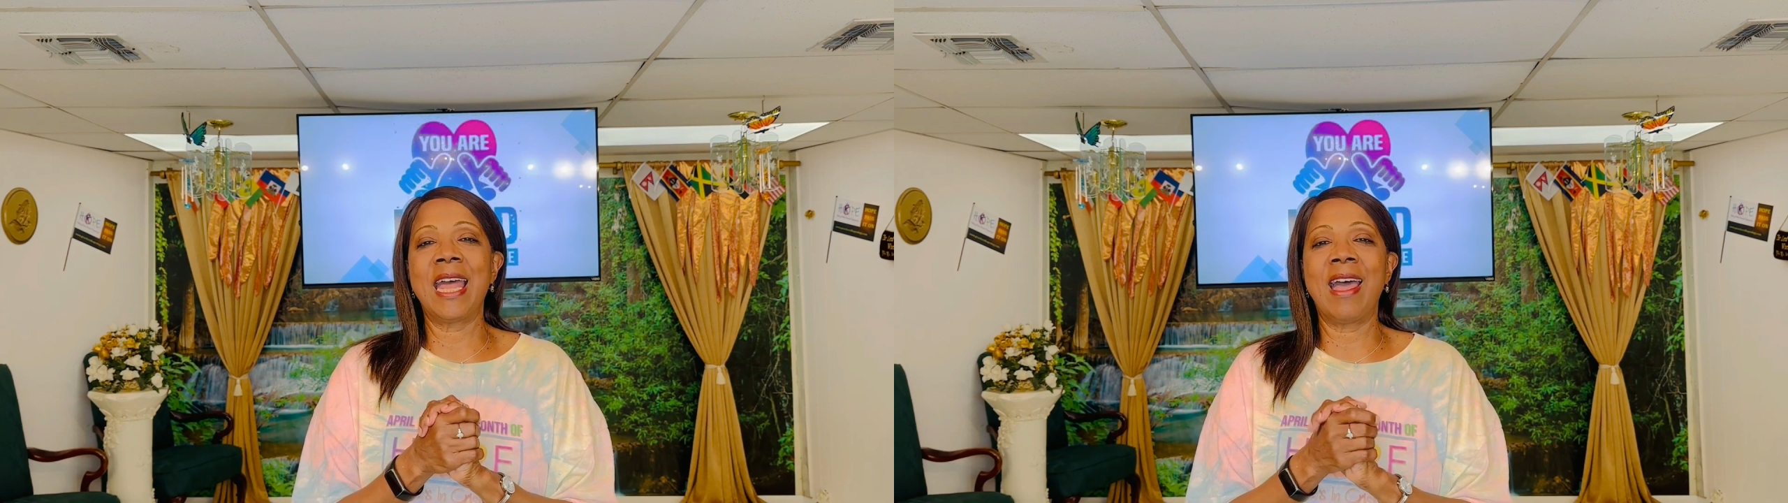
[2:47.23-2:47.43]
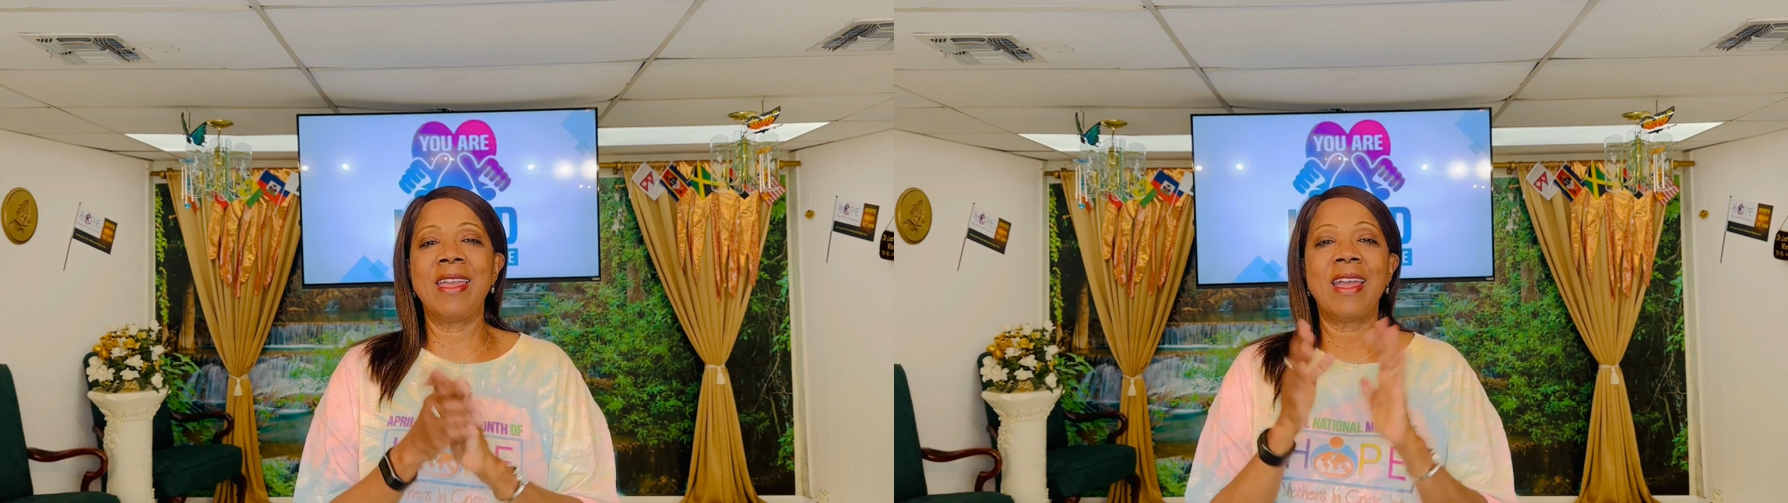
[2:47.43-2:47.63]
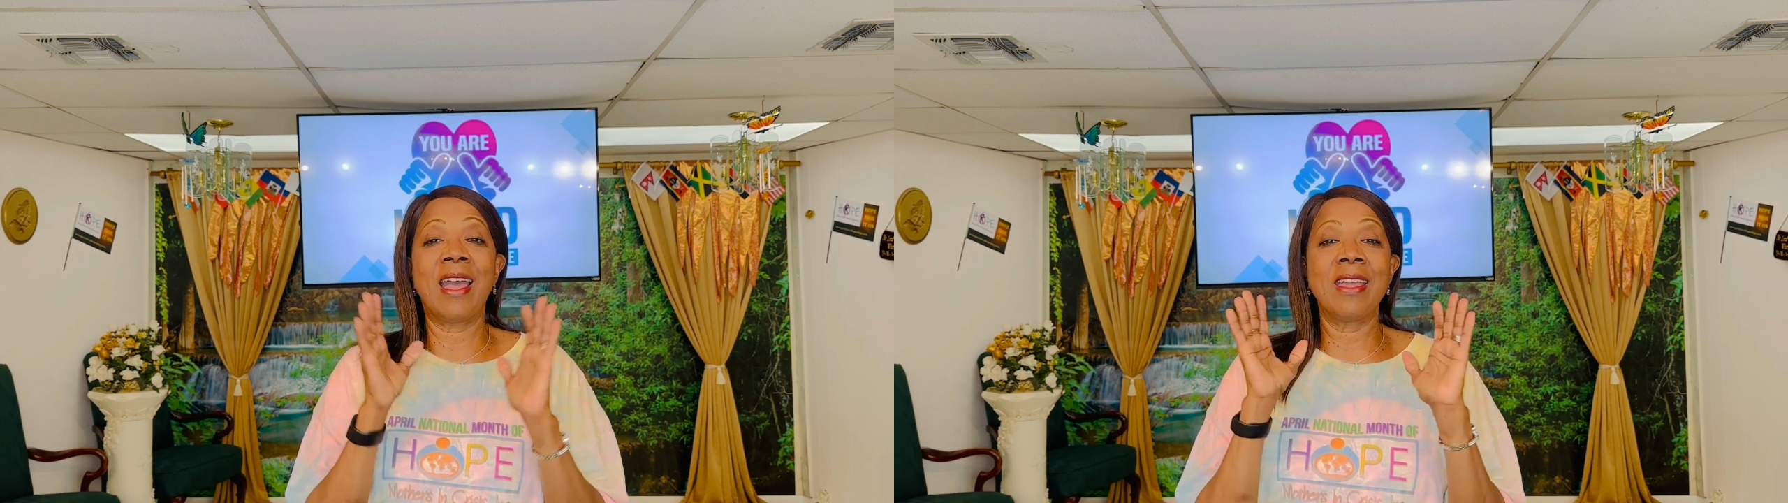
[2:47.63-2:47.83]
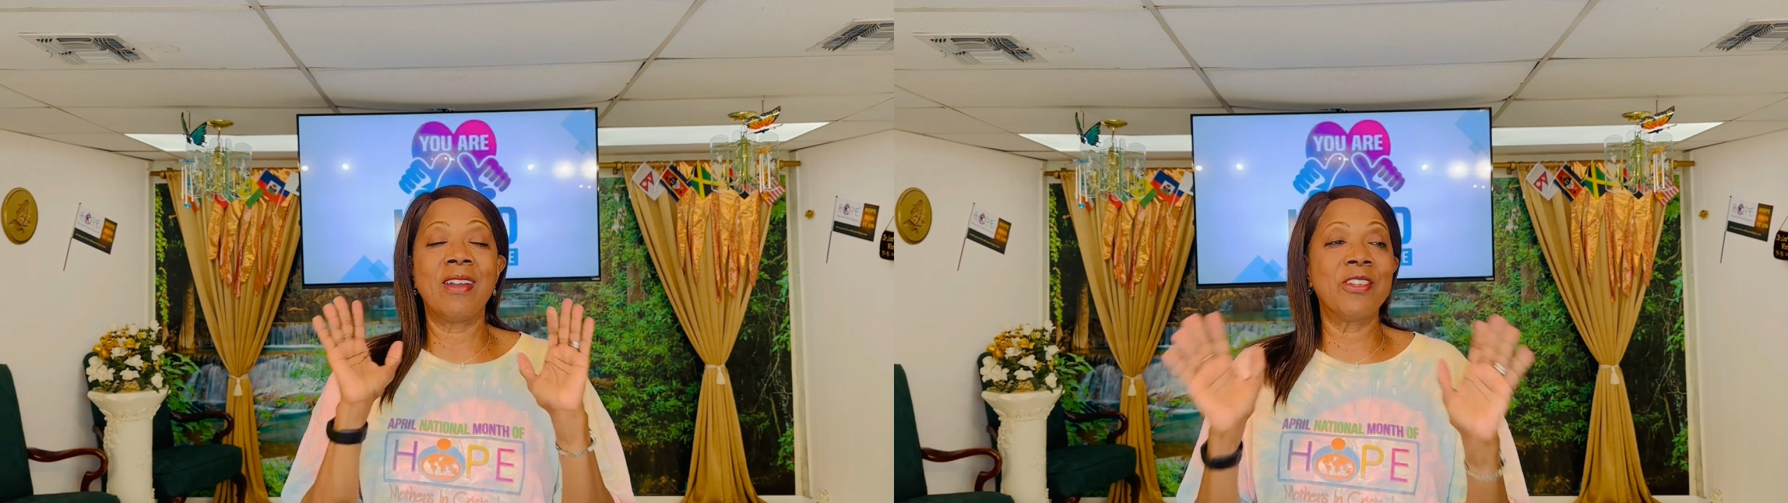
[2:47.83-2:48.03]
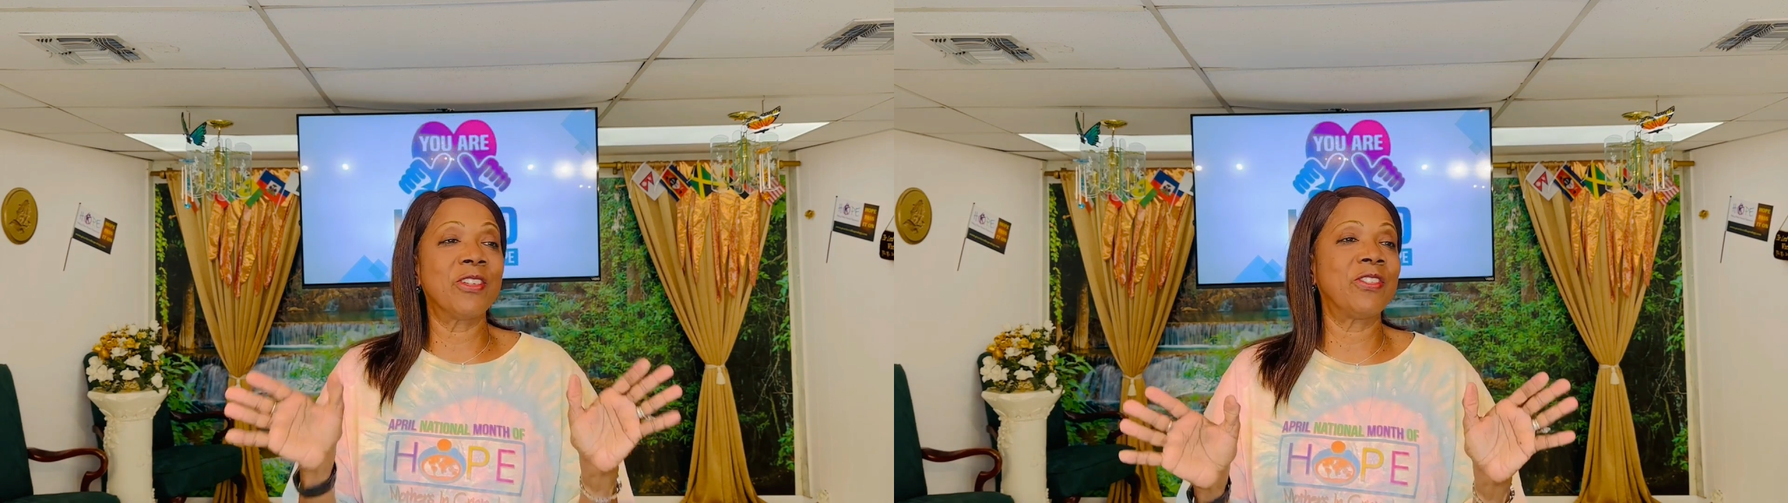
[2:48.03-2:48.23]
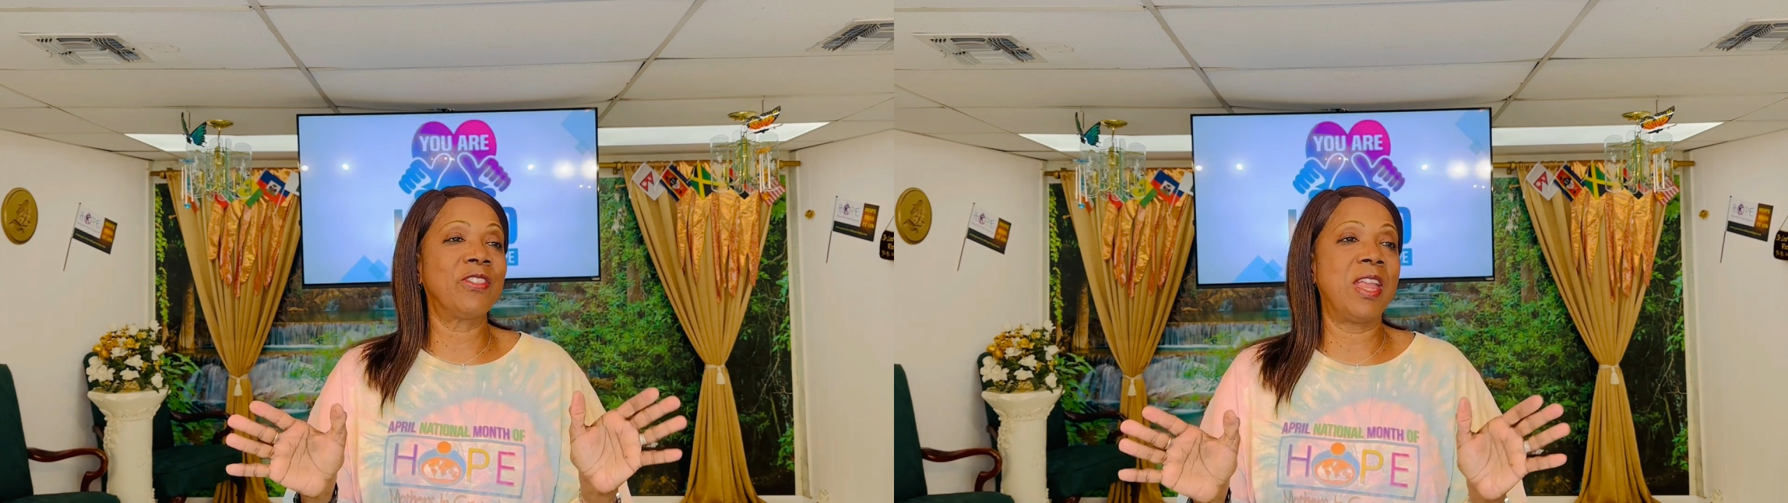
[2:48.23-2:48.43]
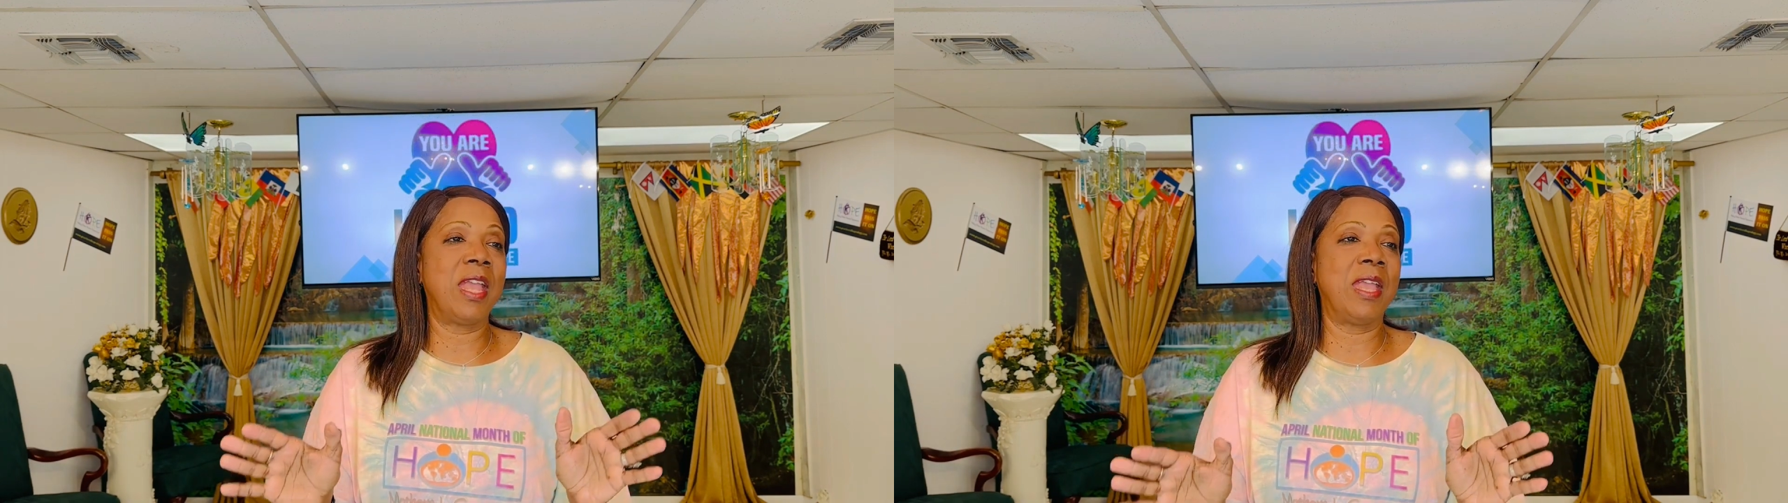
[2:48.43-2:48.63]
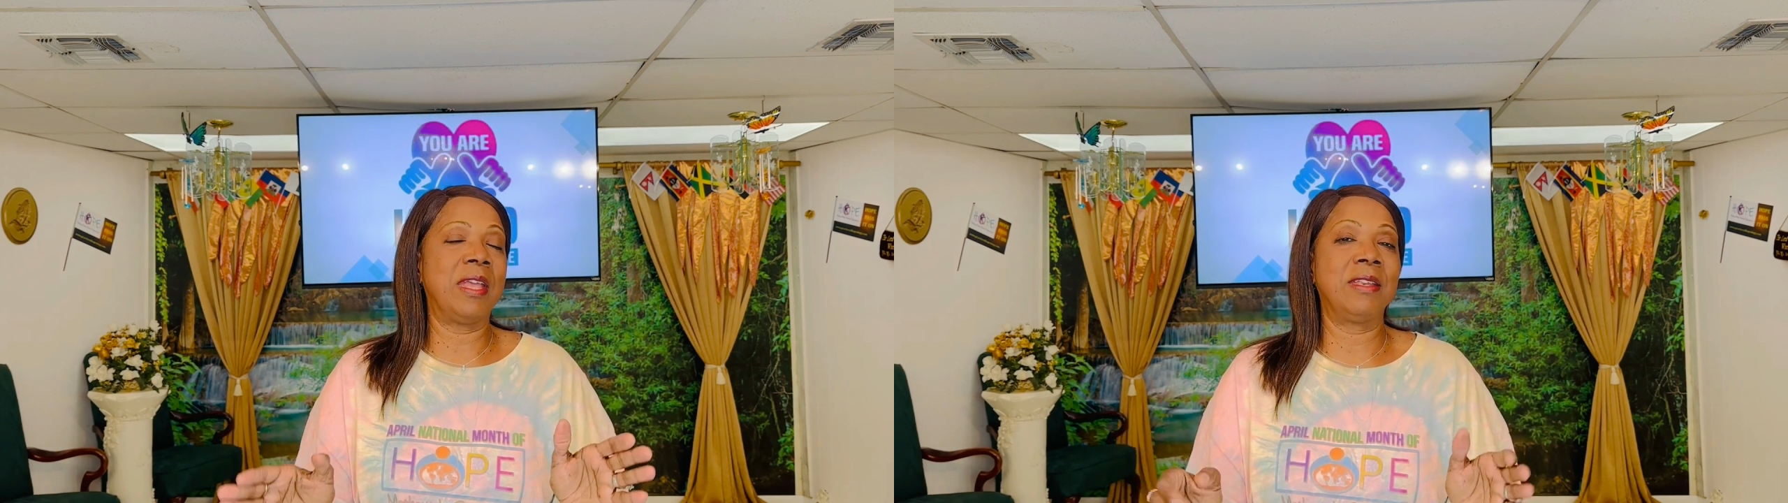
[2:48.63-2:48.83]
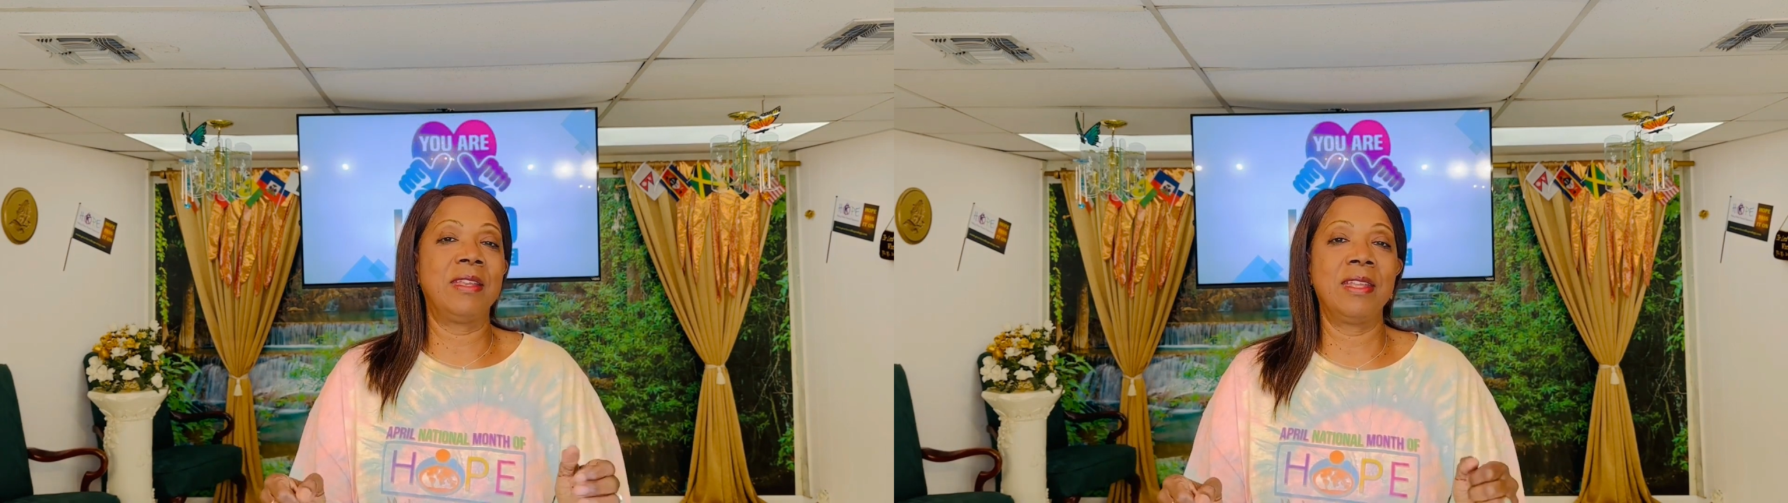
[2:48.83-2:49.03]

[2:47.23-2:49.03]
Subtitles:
I understand,